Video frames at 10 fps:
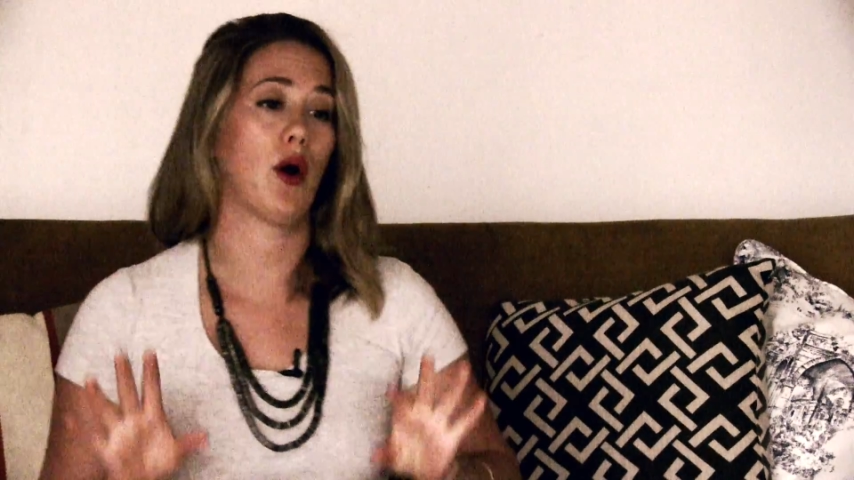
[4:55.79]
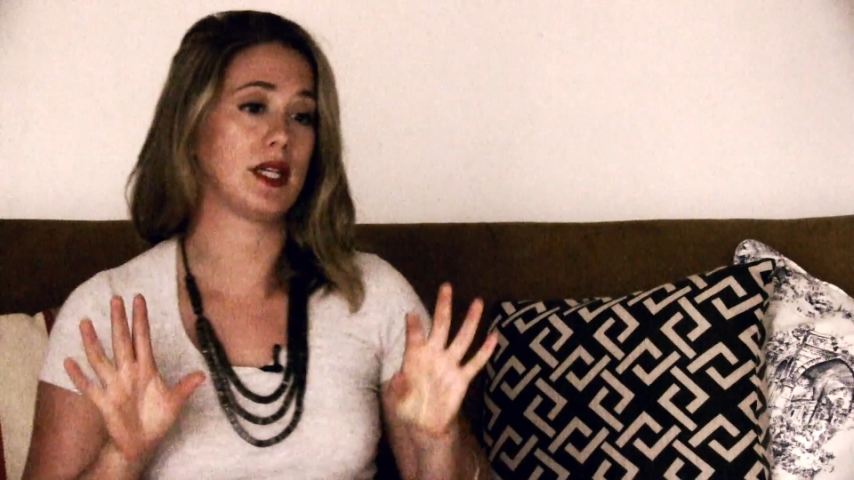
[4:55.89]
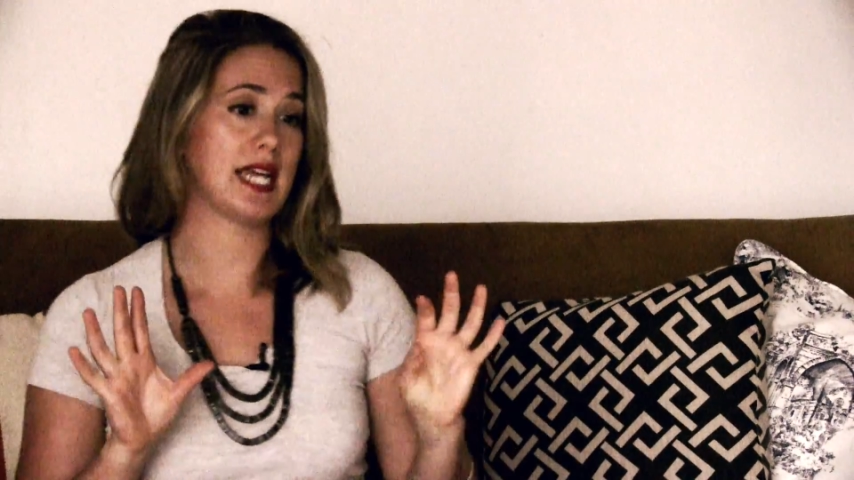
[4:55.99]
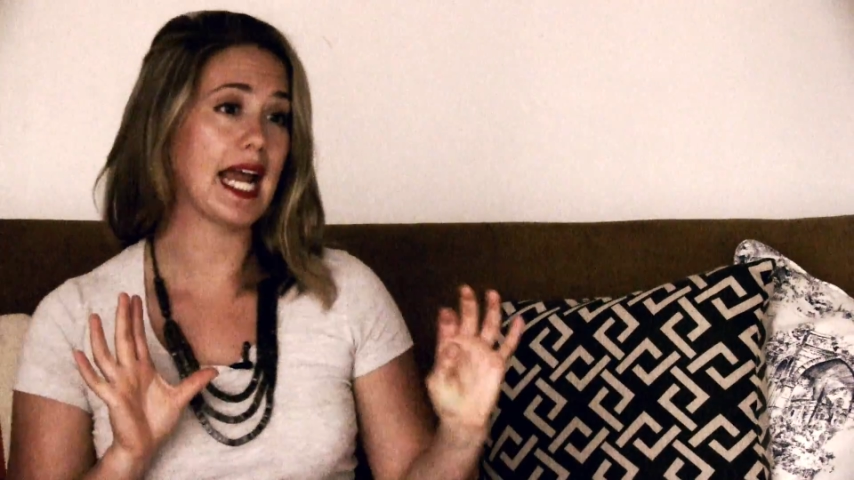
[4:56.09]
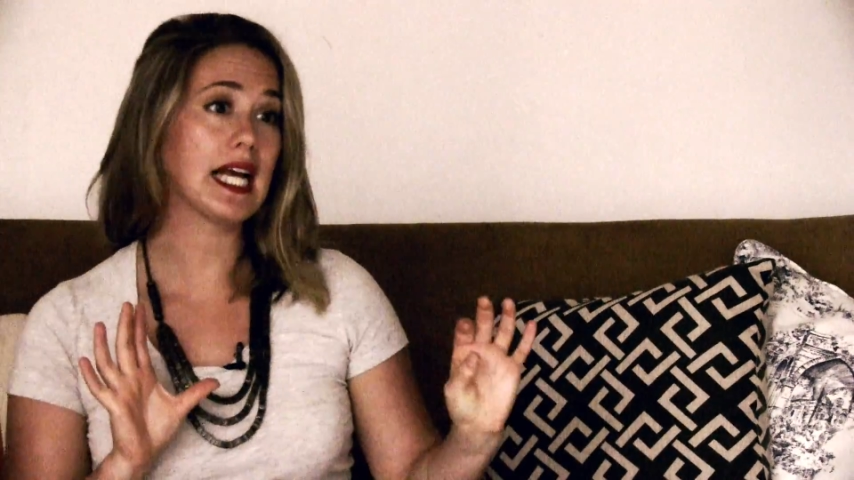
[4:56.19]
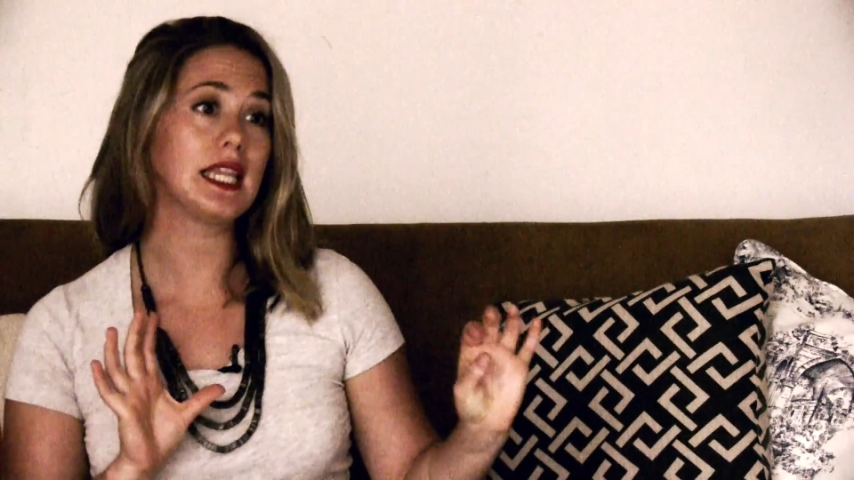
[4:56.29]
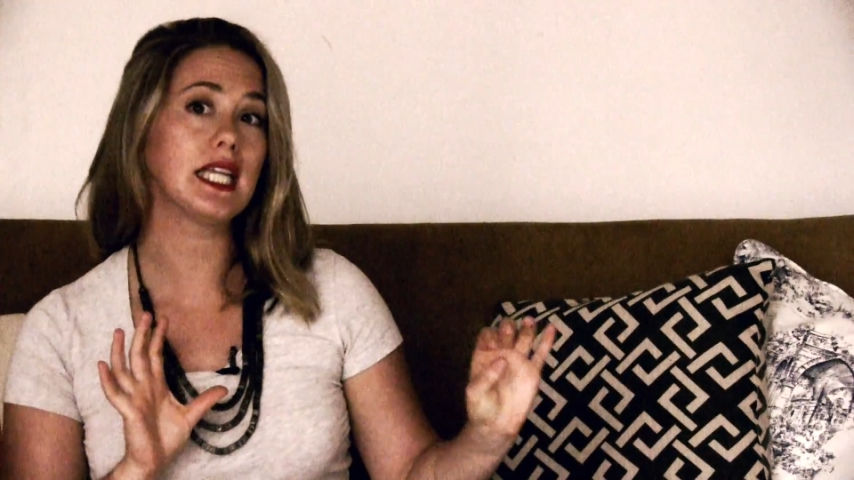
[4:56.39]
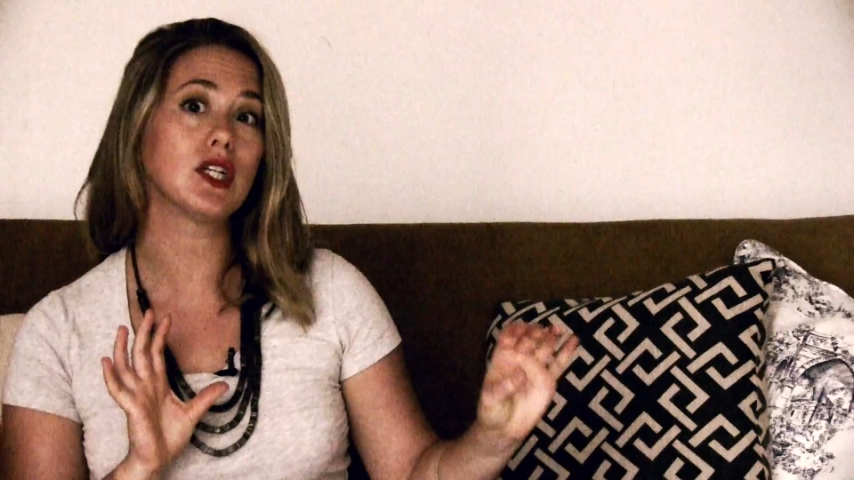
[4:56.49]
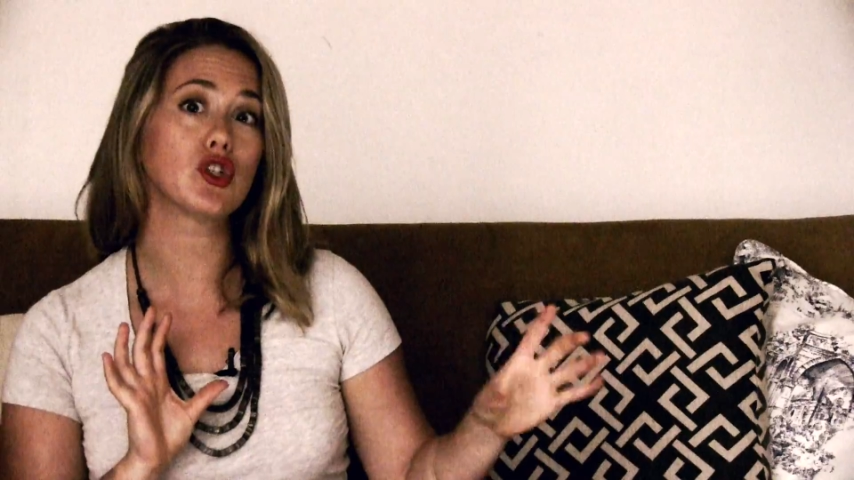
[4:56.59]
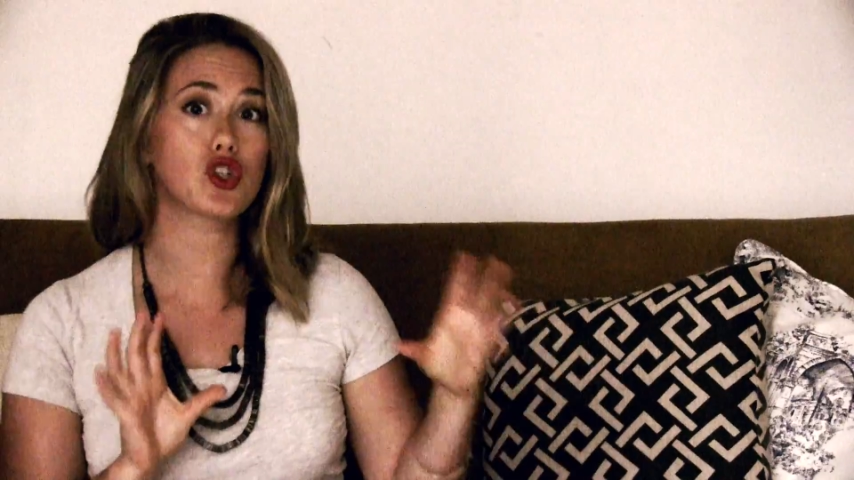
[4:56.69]
I would take a
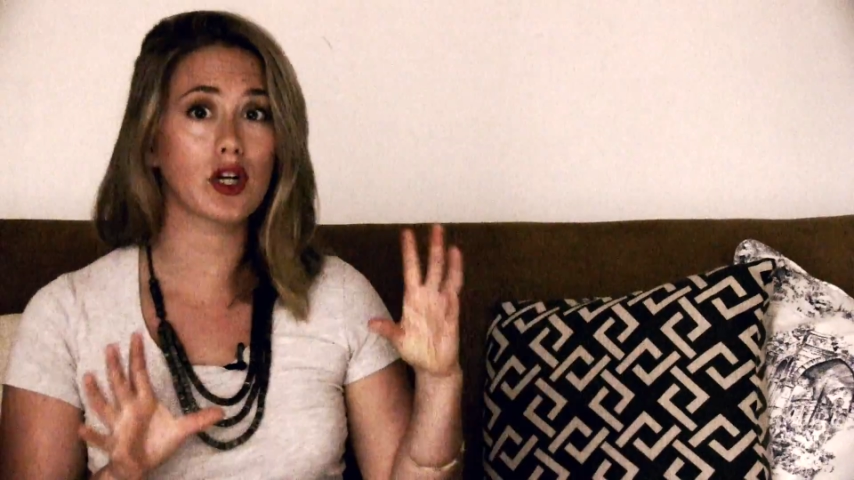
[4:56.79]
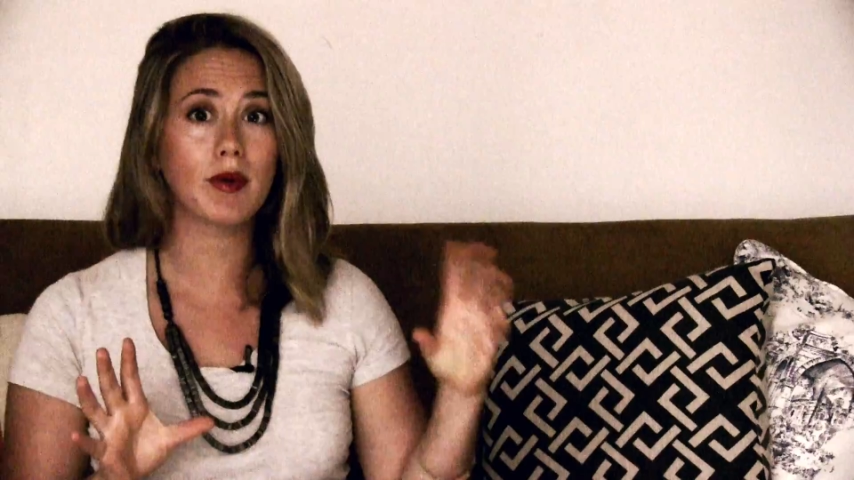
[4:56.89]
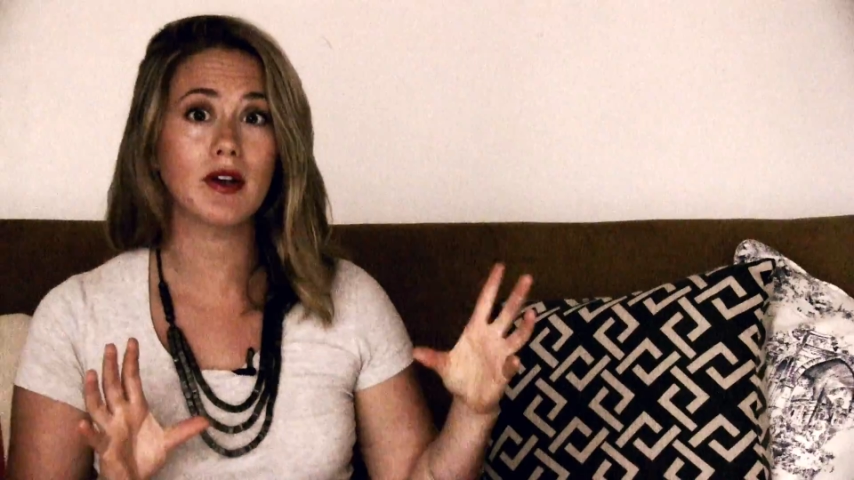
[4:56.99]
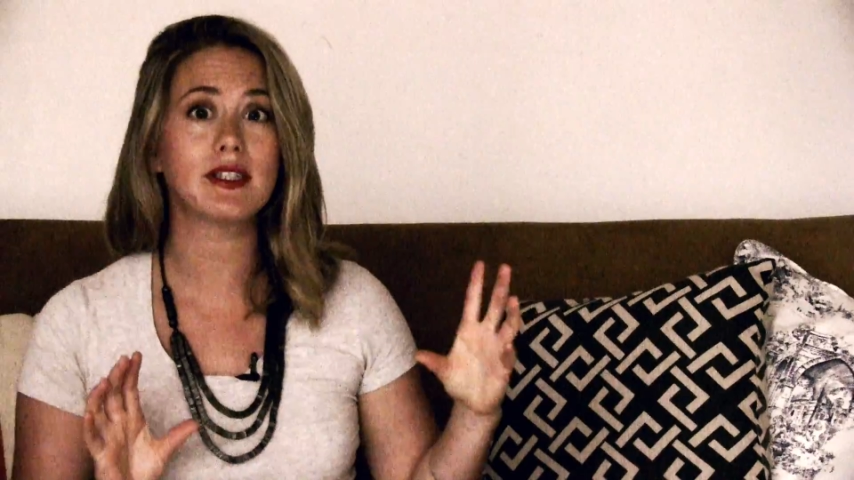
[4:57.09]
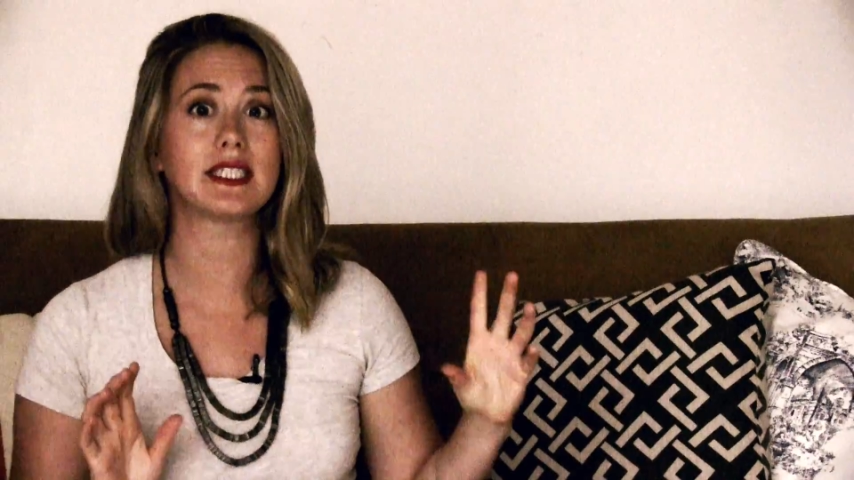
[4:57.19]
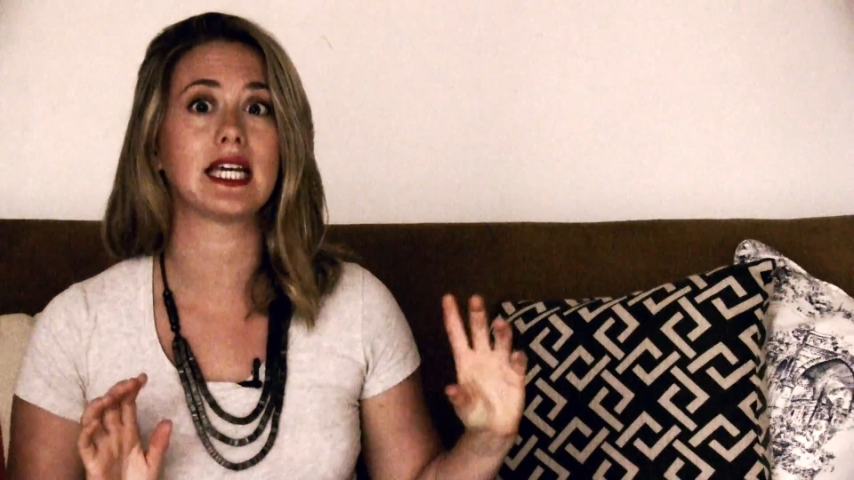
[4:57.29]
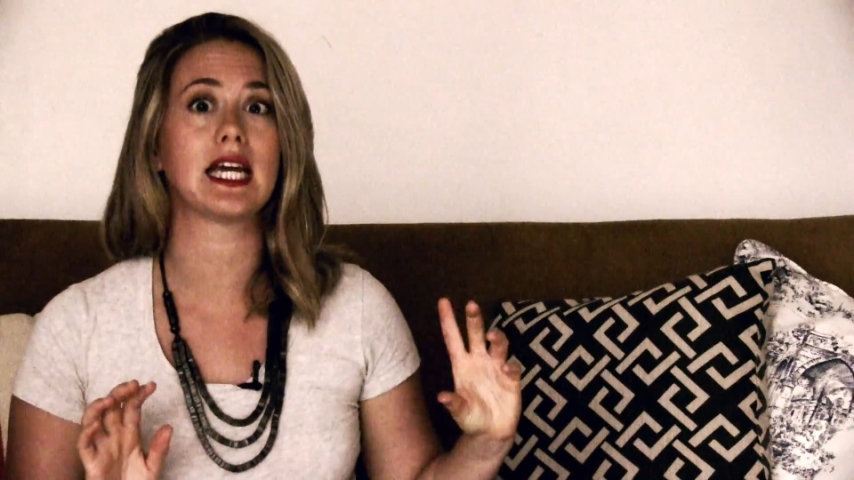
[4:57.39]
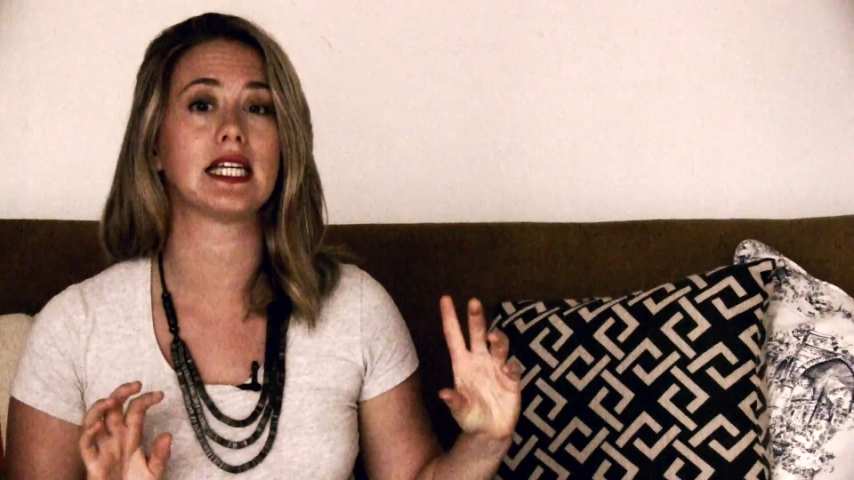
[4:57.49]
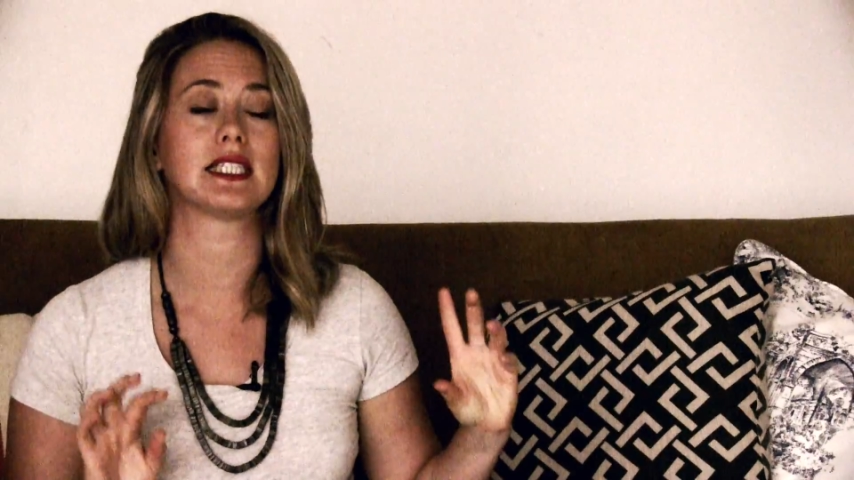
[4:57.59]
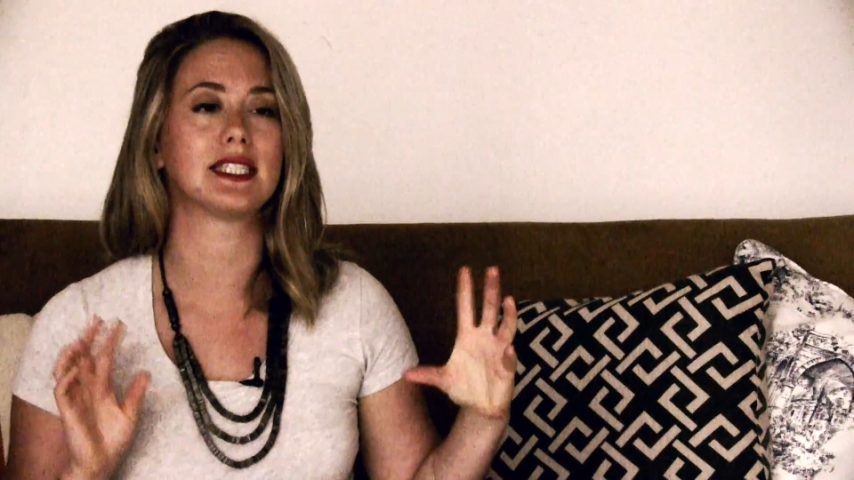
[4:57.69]
little trip overseas